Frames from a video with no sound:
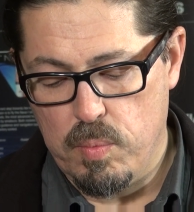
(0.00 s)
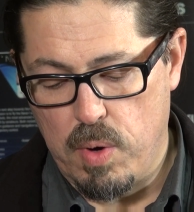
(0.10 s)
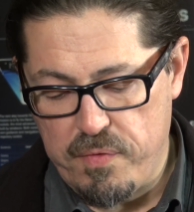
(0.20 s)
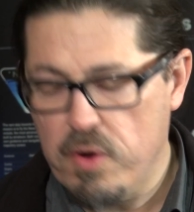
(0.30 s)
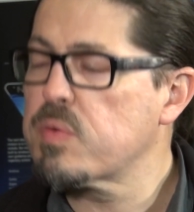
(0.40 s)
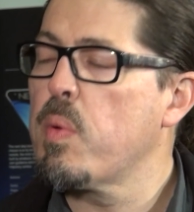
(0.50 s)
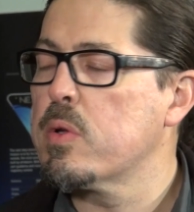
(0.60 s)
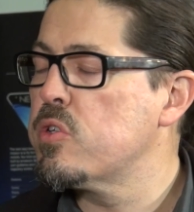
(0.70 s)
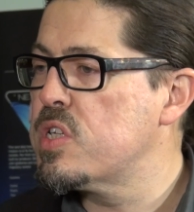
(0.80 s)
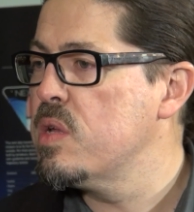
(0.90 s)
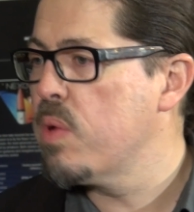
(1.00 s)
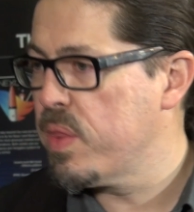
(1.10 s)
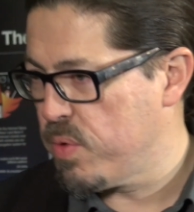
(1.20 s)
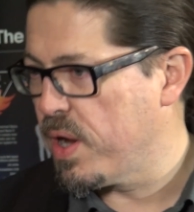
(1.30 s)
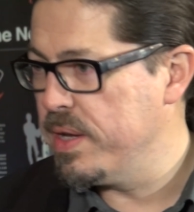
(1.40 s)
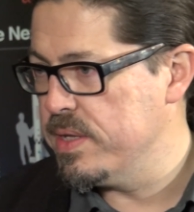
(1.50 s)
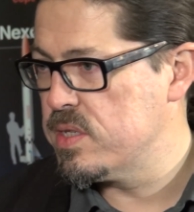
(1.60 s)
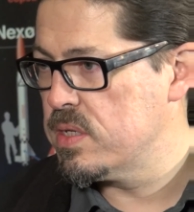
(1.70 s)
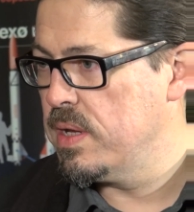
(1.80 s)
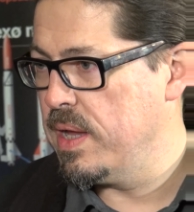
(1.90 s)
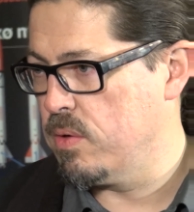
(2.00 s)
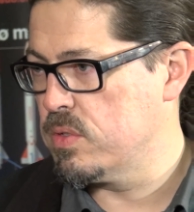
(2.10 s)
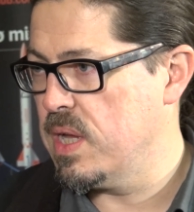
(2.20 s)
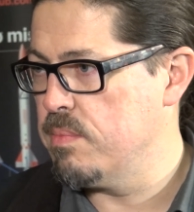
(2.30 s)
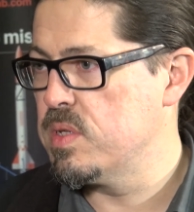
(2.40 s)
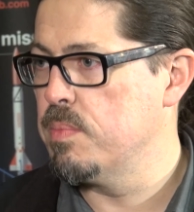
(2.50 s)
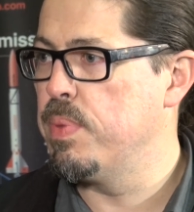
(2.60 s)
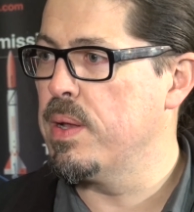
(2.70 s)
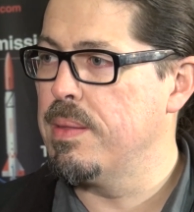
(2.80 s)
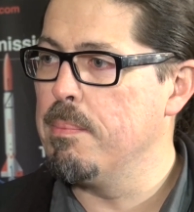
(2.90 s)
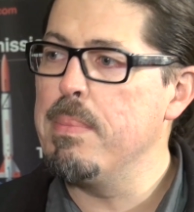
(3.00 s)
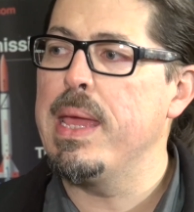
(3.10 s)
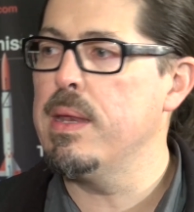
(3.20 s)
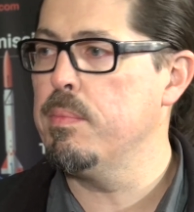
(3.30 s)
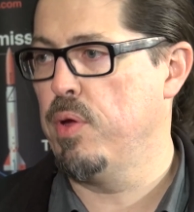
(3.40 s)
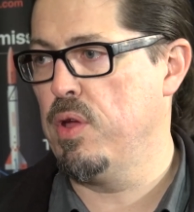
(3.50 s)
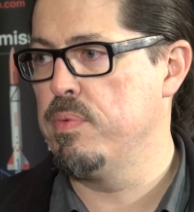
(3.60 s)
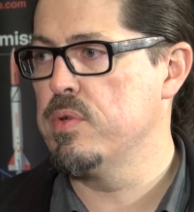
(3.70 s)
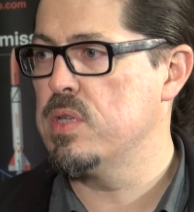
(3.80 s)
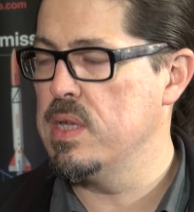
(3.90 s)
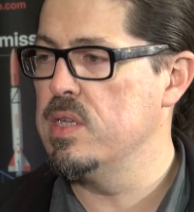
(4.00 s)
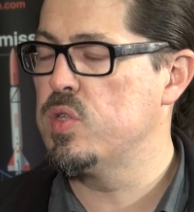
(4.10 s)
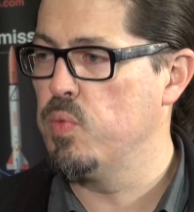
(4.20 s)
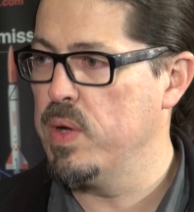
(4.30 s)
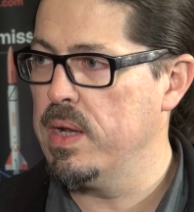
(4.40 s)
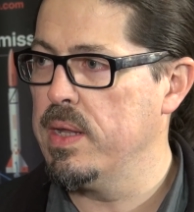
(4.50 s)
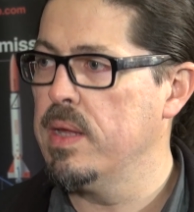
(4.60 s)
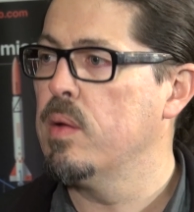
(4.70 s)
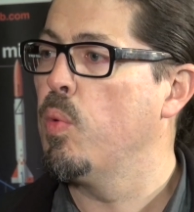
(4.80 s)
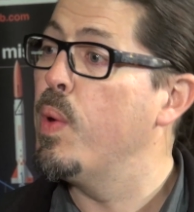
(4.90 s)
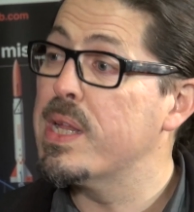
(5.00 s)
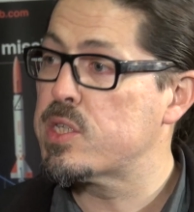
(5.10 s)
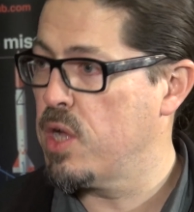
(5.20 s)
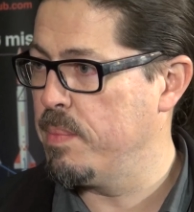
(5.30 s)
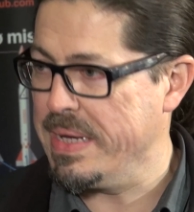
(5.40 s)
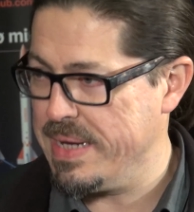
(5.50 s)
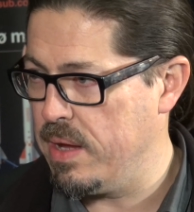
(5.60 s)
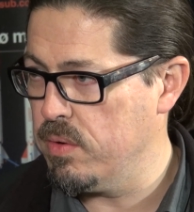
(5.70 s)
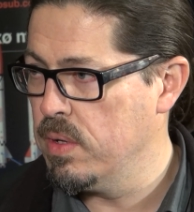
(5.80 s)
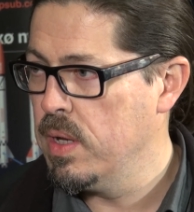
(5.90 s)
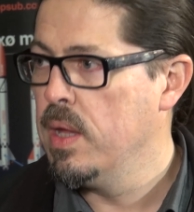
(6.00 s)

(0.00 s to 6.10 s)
Of course, we want to see where the rocket is at all times, but the main purpose is really when it's coming down,